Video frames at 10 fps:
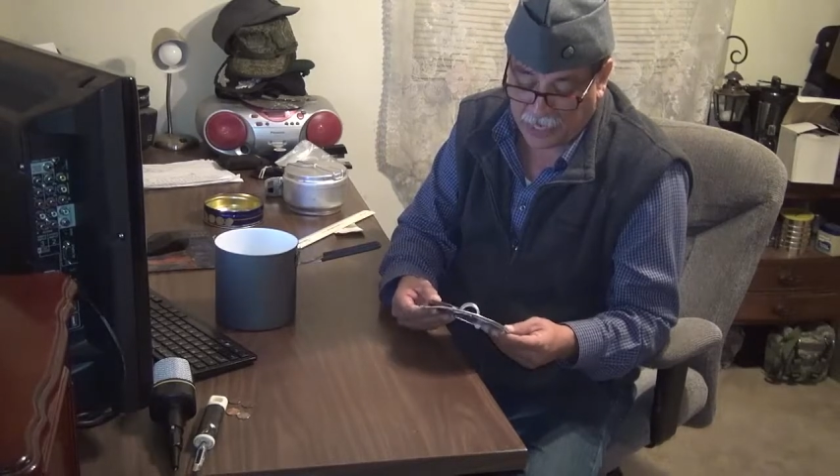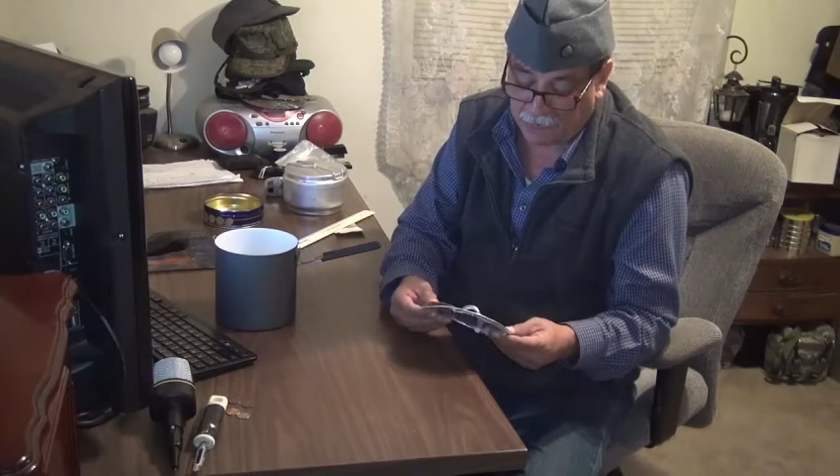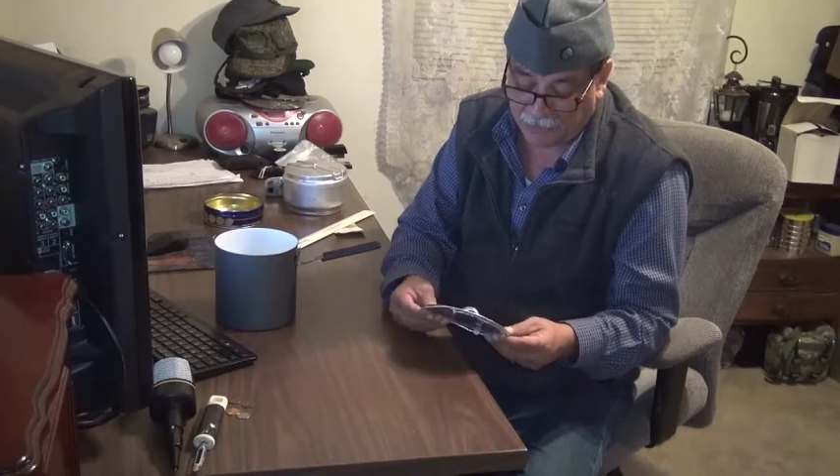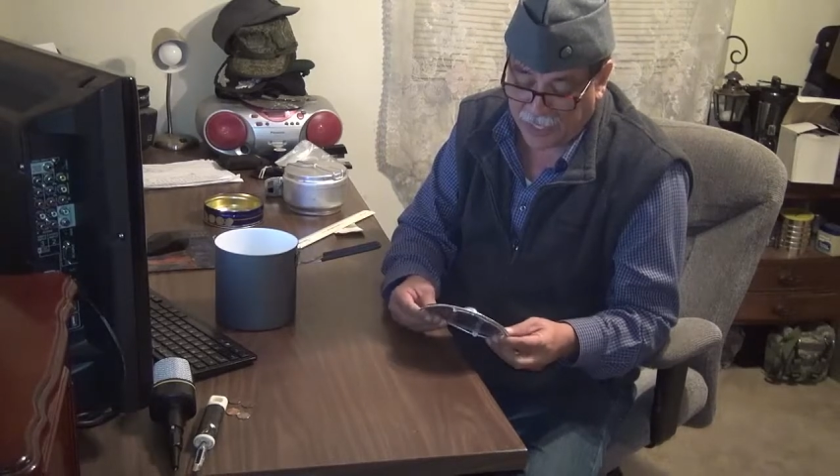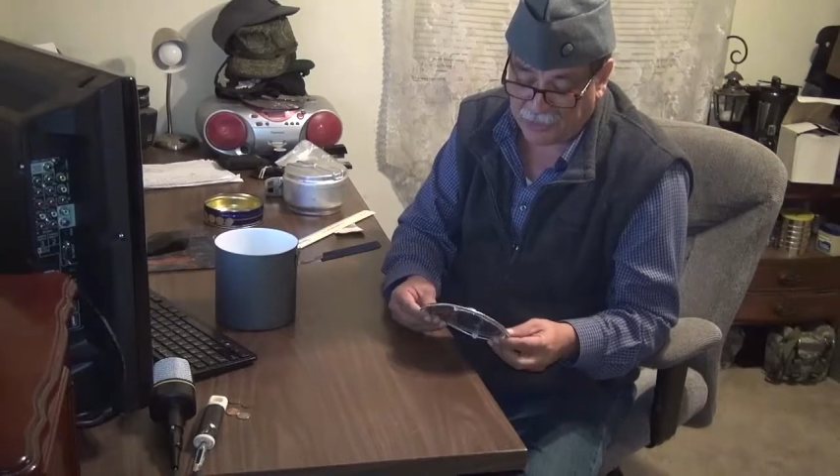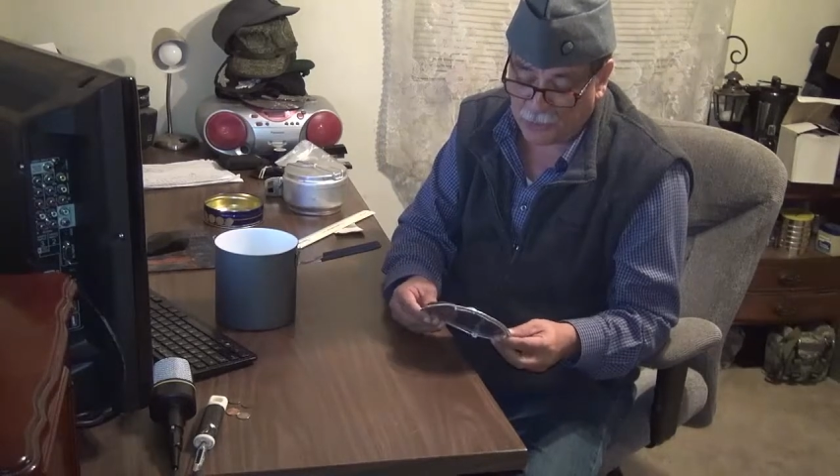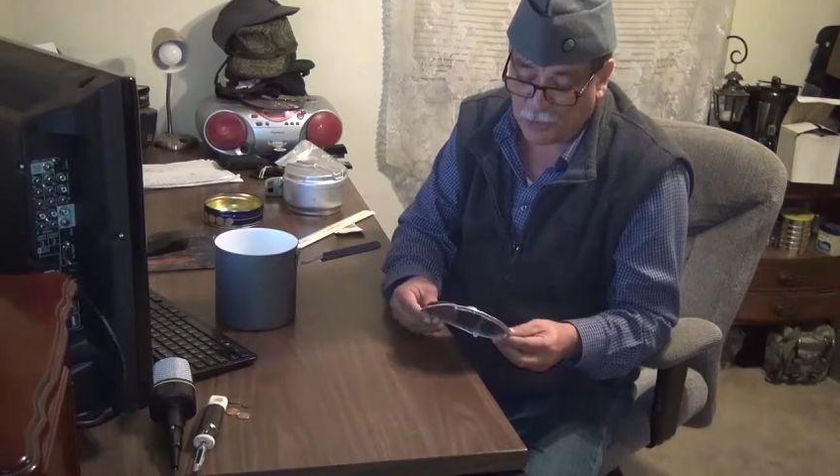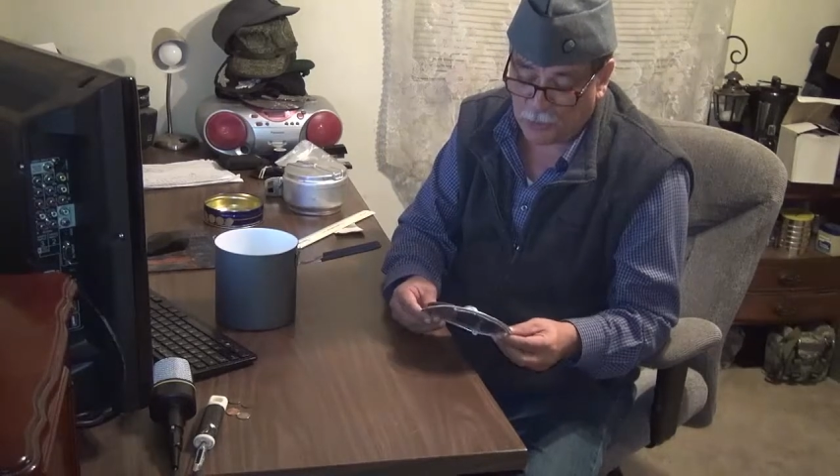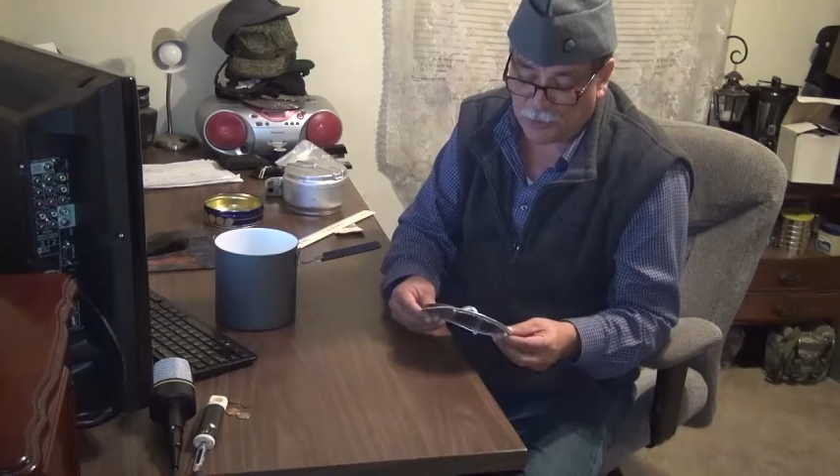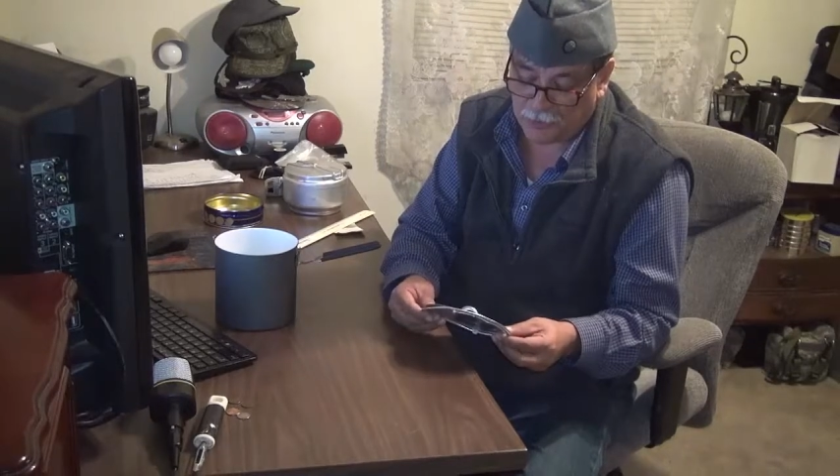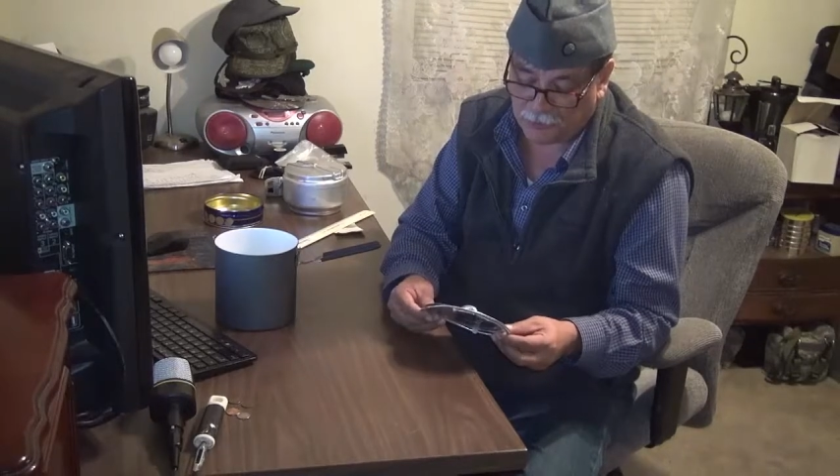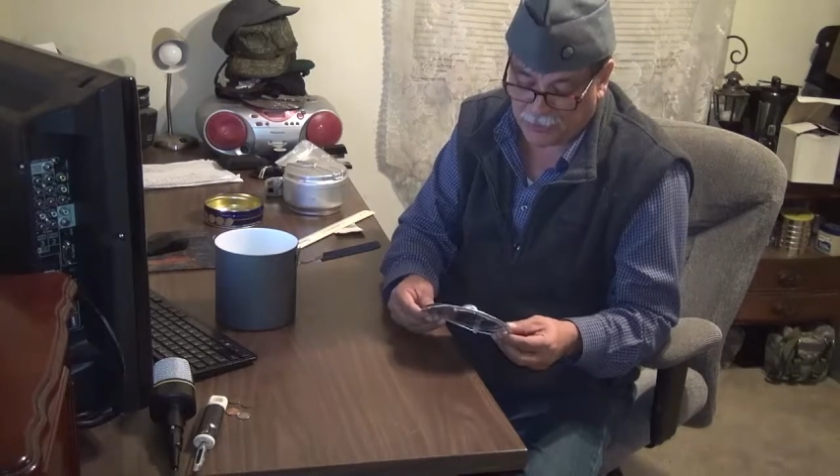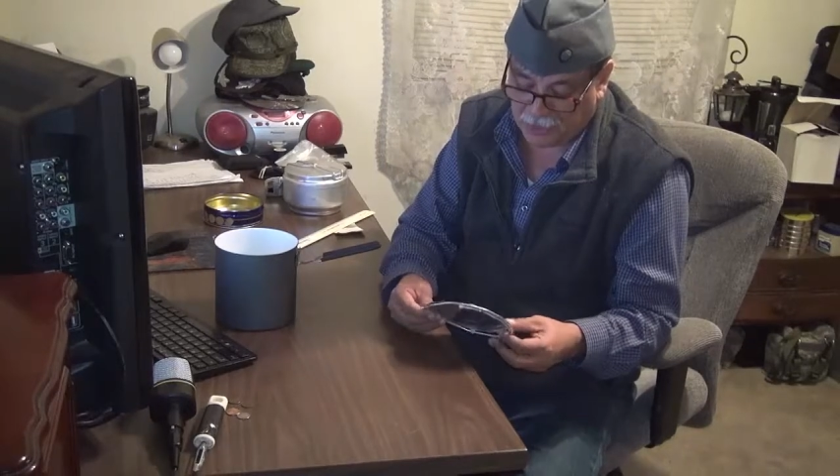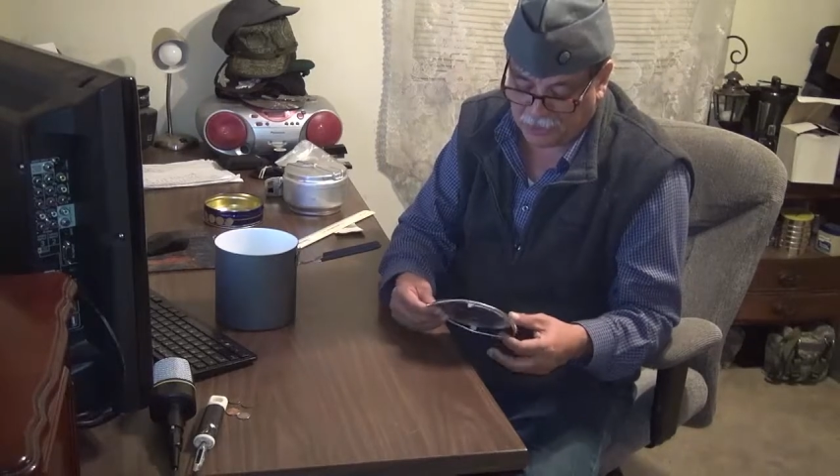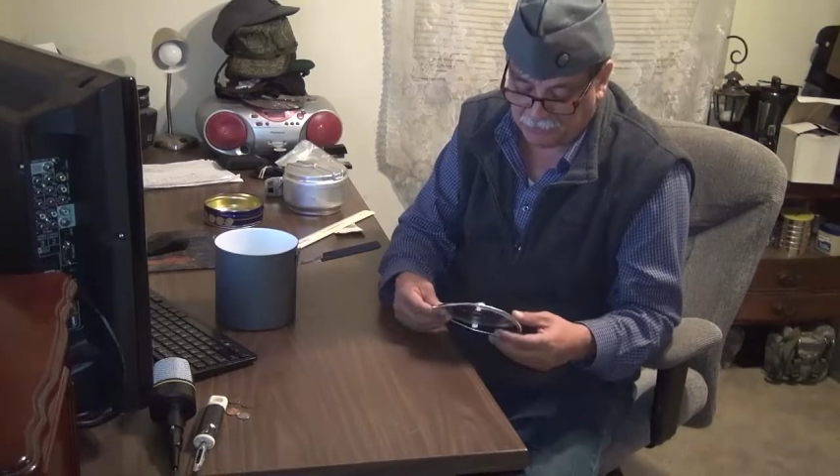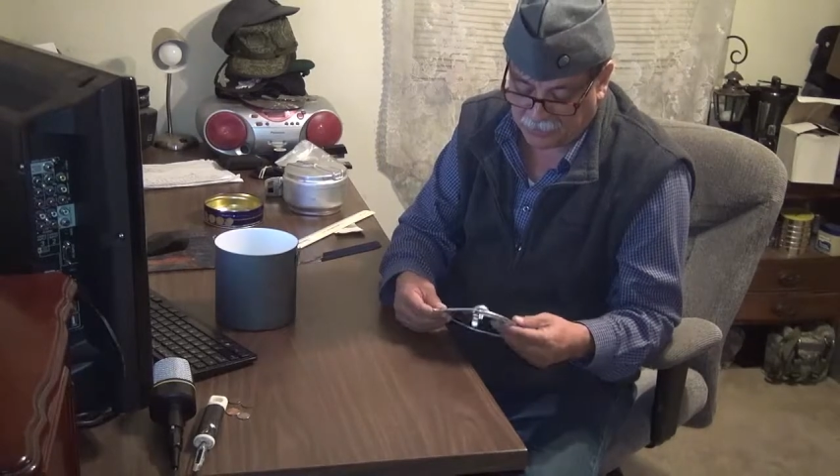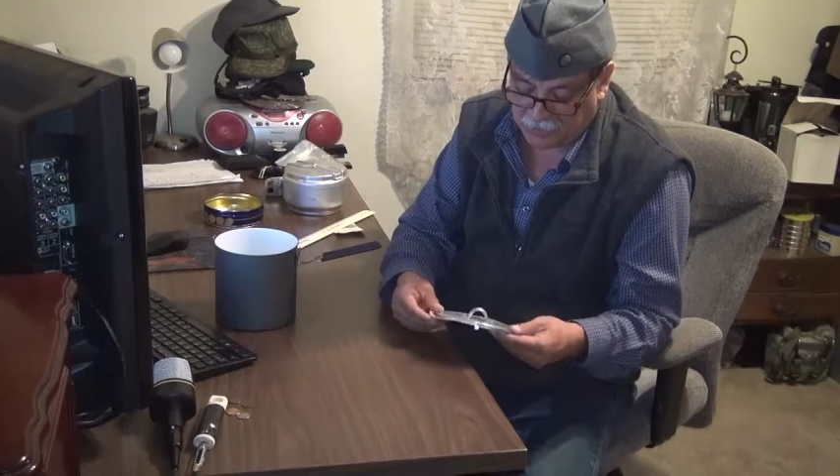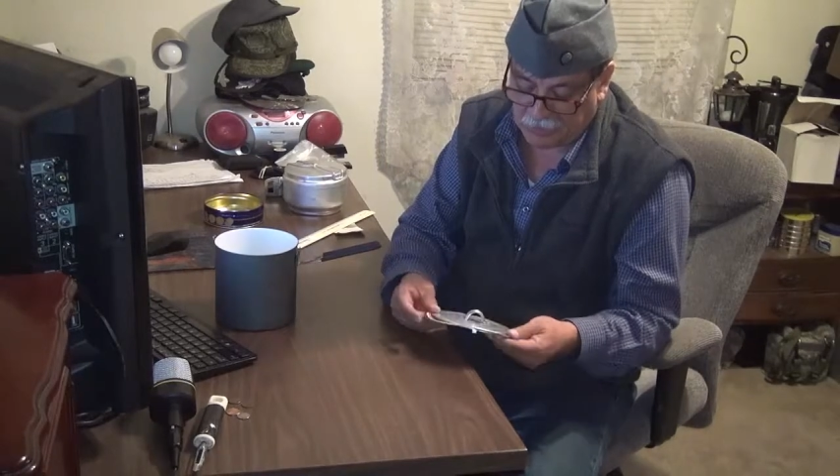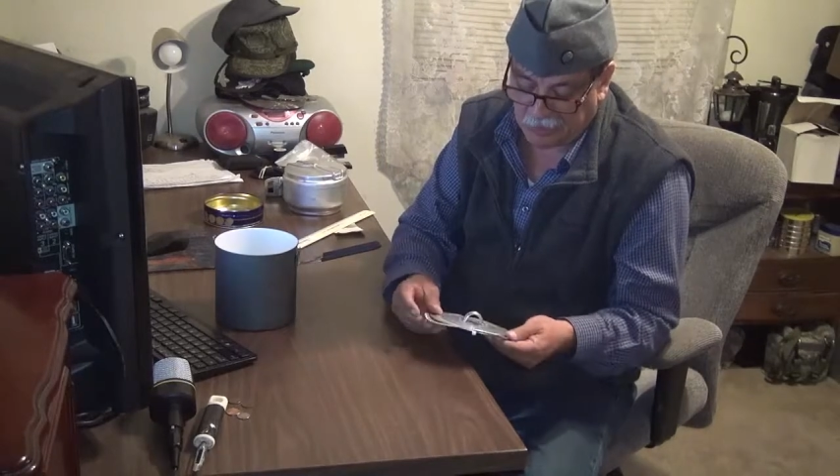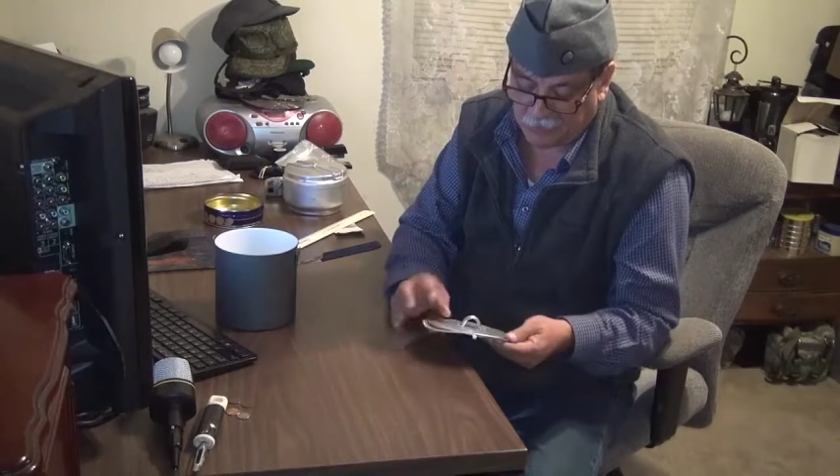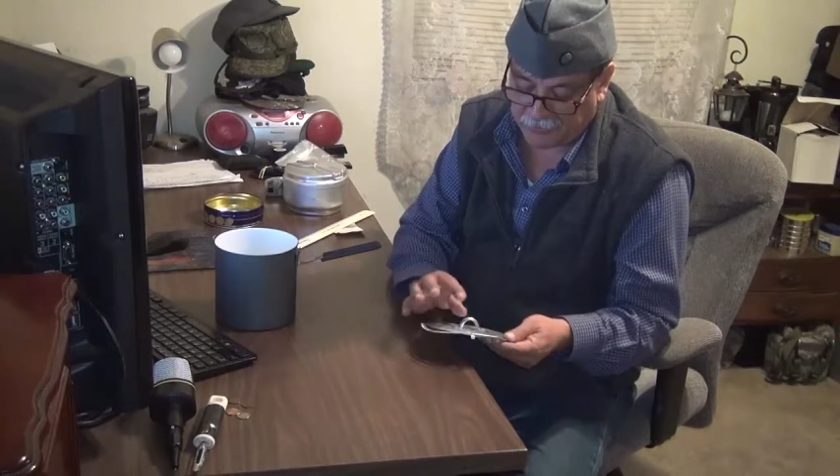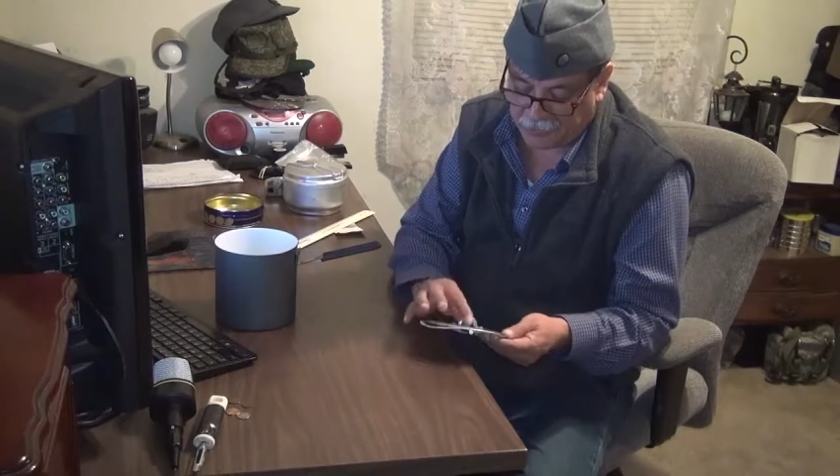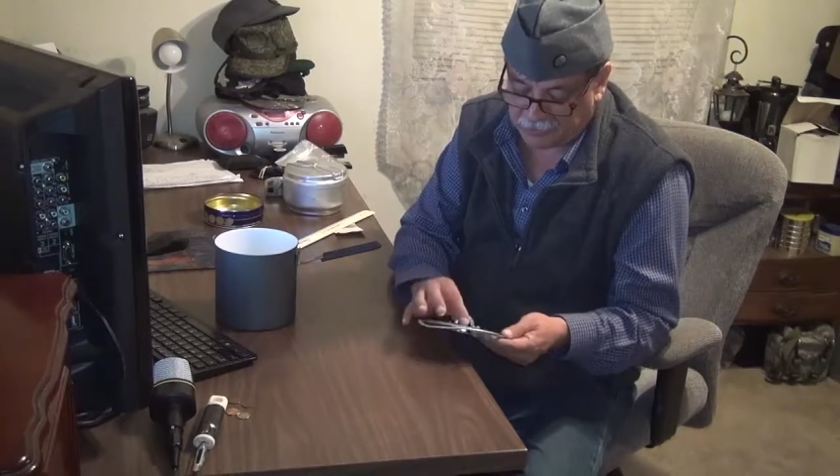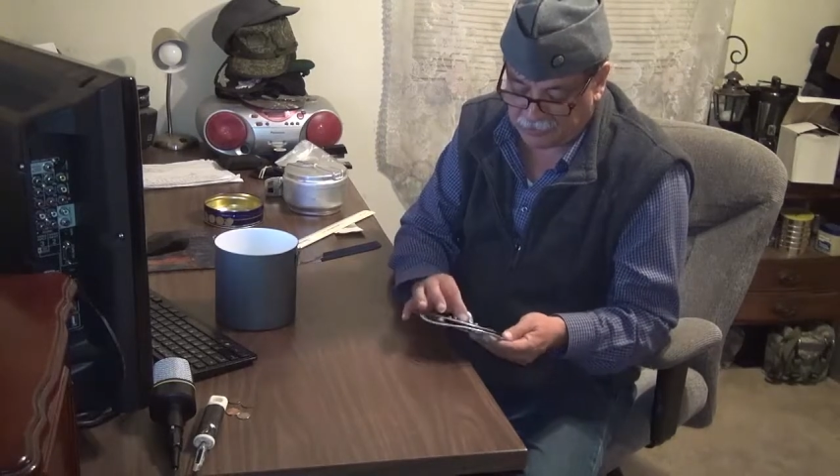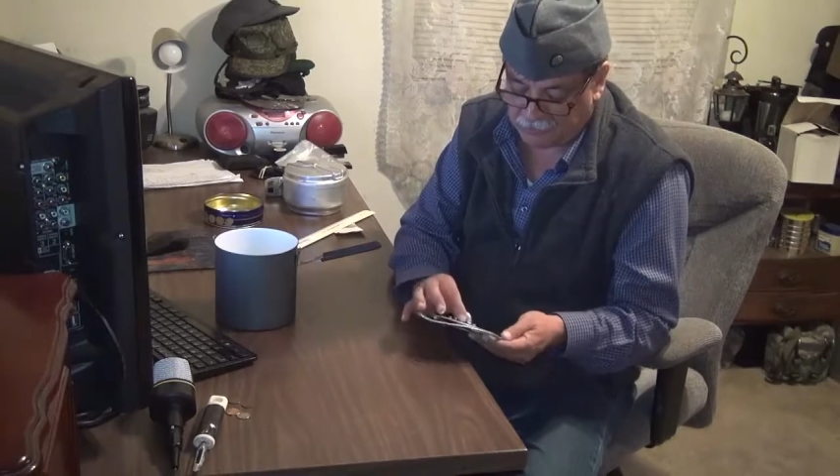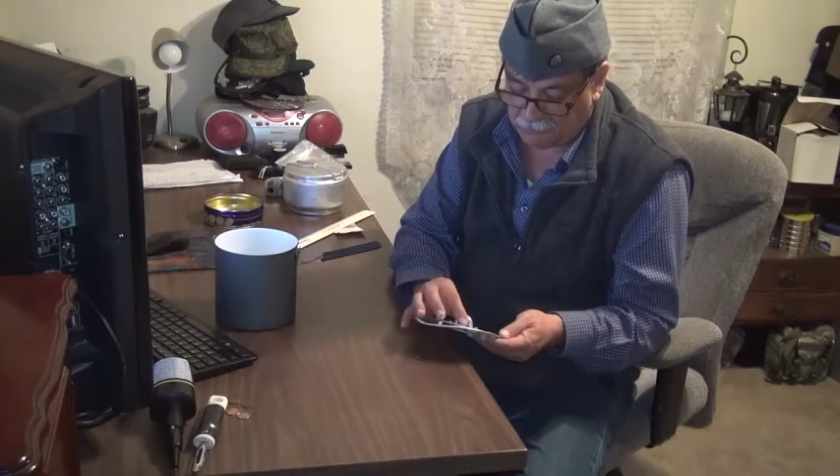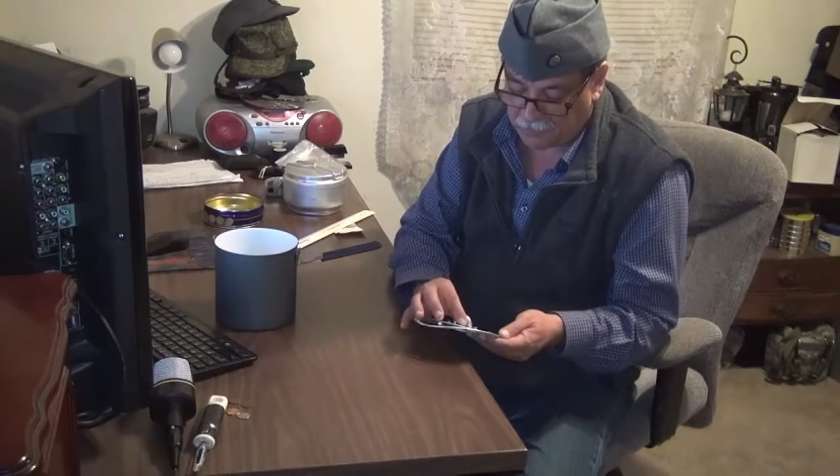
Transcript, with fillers: a, brand new aluminum pot up there, Colombian I think